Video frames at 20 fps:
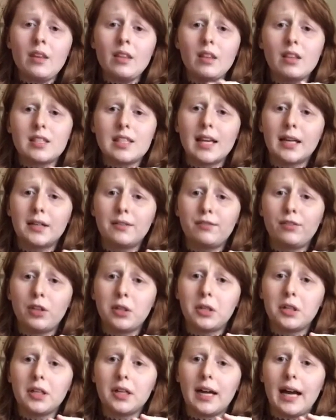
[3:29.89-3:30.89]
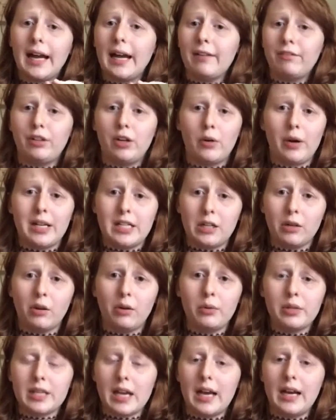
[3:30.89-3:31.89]
The second floor, I have no idea what
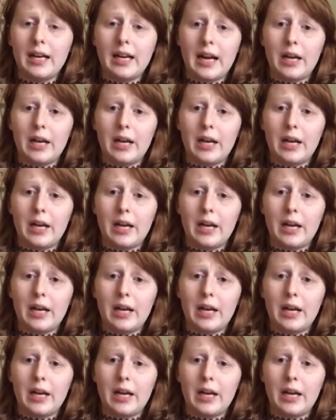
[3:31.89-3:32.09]
was on it.